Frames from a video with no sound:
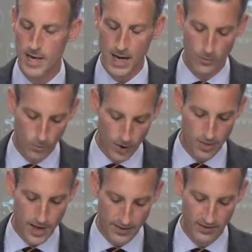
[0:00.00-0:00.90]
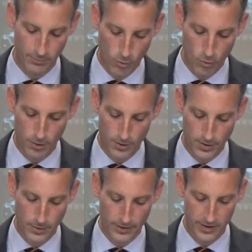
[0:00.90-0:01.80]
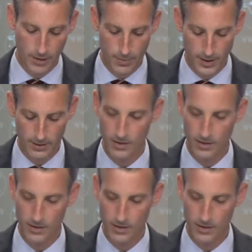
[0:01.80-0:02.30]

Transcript: And with that support, U.S. companies